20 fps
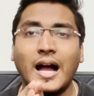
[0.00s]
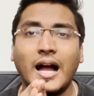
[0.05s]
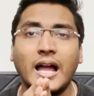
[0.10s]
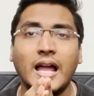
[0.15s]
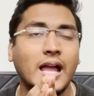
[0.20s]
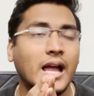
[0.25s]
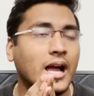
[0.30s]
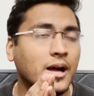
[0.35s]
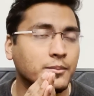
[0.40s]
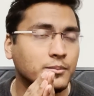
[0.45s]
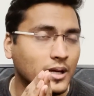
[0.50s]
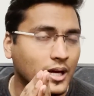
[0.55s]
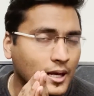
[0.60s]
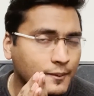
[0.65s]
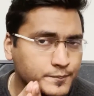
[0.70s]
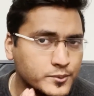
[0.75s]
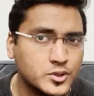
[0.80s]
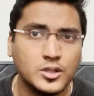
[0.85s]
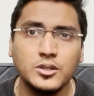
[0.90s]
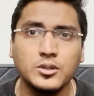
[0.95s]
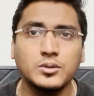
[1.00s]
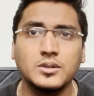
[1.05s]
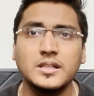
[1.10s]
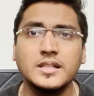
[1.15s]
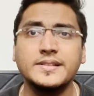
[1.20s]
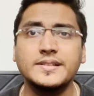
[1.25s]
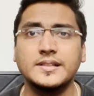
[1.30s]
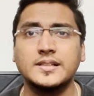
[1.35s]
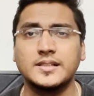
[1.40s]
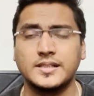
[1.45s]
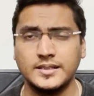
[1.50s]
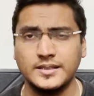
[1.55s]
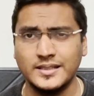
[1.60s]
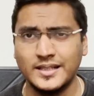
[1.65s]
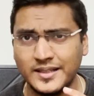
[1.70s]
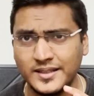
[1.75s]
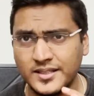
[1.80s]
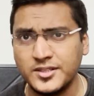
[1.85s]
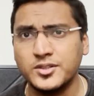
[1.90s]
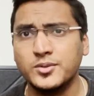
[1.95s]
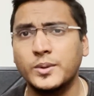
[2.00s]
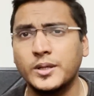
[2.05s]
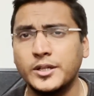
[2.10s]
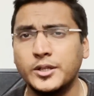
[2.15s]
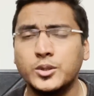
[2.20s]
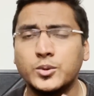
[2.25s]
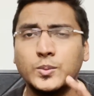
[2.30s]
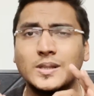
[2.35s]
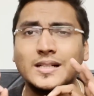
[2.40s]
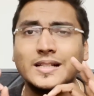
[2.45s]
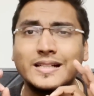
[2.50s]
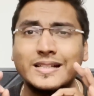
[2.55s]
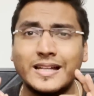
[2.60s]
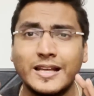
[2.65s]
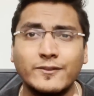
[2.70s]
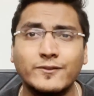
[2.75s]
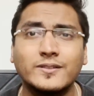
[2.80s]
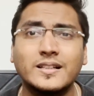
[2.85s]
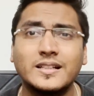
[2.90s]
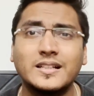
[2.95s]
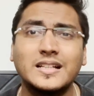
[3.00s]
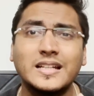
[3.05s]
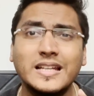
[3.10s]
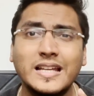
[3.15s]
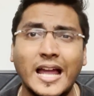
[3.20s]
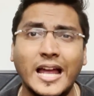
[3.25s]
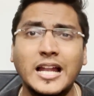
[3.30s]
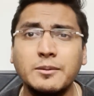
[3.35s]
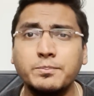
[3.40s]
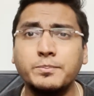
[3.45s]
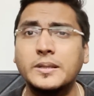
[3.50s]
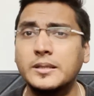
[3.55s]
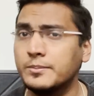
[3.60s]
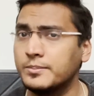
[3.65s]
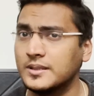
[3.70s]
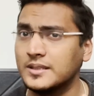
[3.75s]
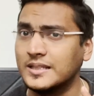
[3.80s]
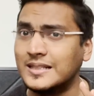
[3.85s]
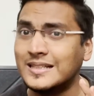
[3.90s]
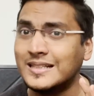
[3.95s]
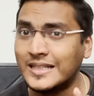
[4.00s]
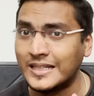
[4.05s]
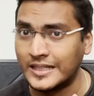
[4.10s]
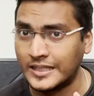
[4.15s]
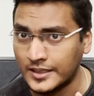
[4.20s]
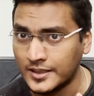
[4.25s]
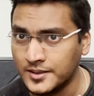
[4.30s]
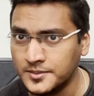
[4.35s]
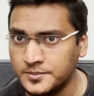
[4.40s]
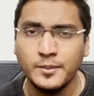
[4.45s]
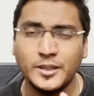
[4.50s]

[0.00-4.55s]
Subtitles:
I am absolutely certain that this video will definitely help people in need,